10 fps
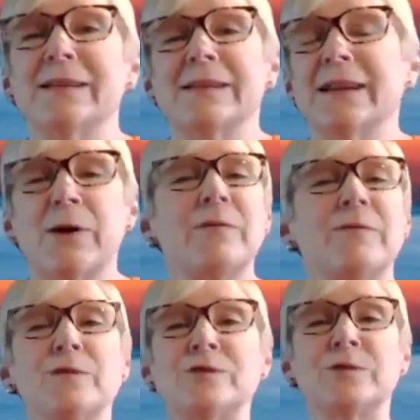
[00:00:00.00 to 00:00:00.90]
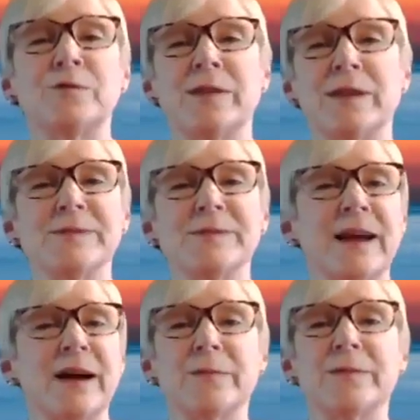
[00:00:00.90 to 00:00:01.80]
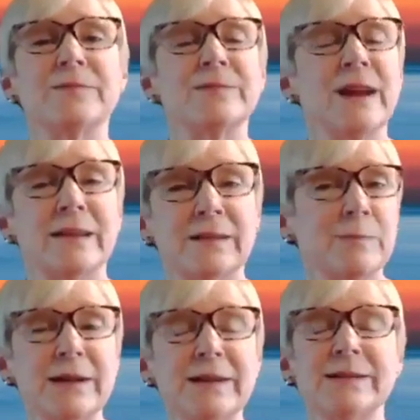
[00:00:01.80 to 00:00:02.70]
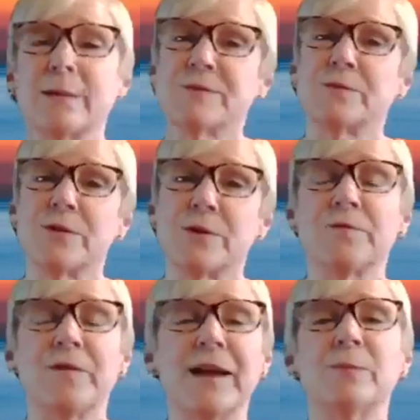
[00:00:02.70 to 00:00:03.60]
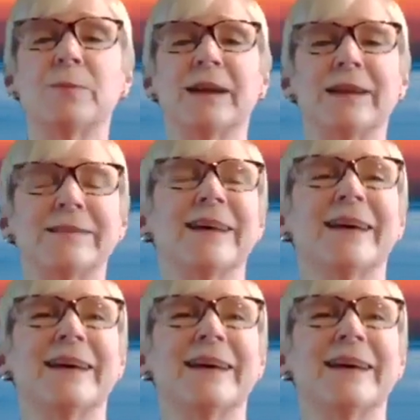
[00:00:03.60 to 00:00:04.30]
you know, a future for themselves and many times for their families